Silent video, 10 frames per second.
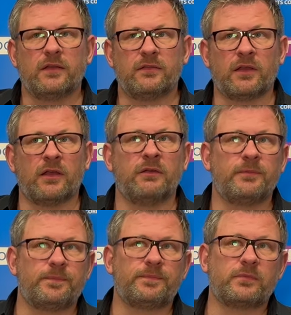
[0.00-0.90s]
So,
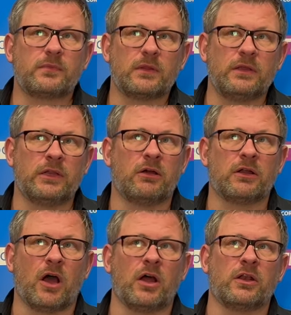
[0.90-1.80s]
you
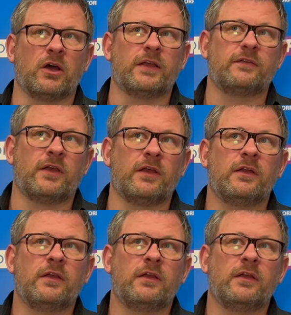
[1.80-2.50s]
know, I'd like to.